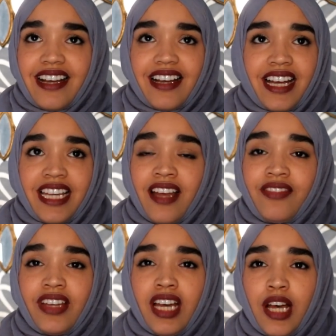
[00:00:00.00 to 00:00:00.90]
I
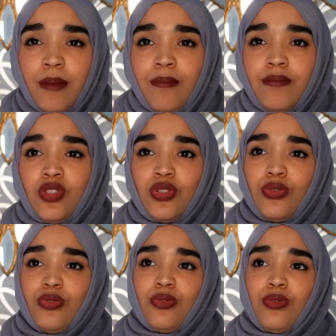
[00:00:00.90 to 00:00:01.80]
have come
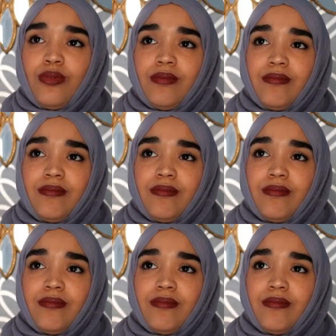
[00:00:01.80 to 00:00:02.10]
to